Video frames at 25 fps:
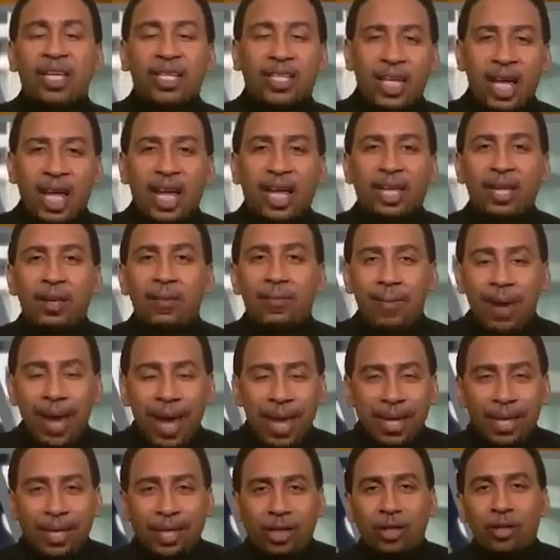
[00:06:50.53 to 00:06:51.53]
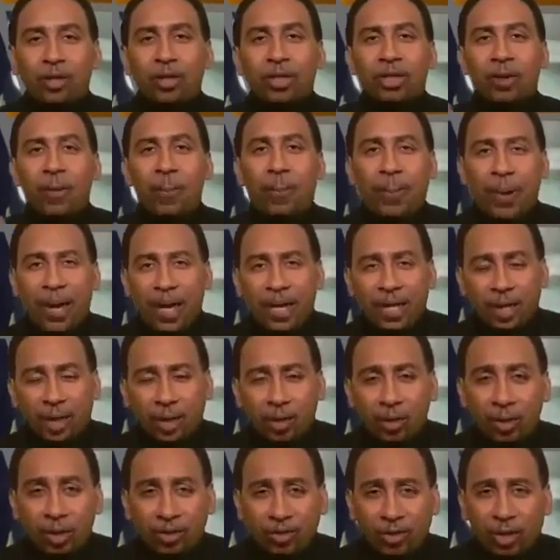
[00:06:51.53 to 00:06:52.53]
daily manicures and
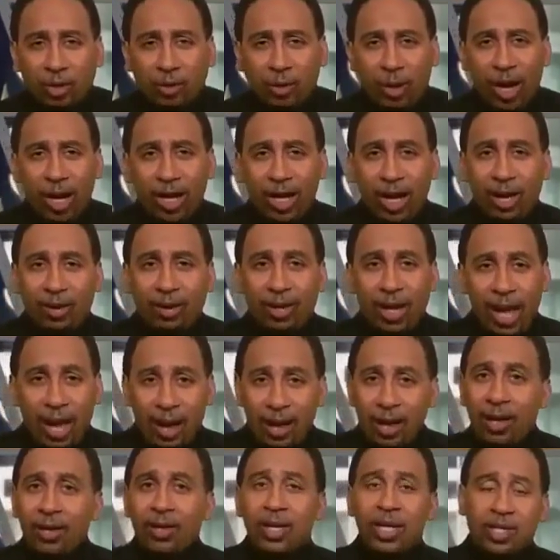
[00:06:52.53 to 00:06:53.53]
pedicures for crying out loud.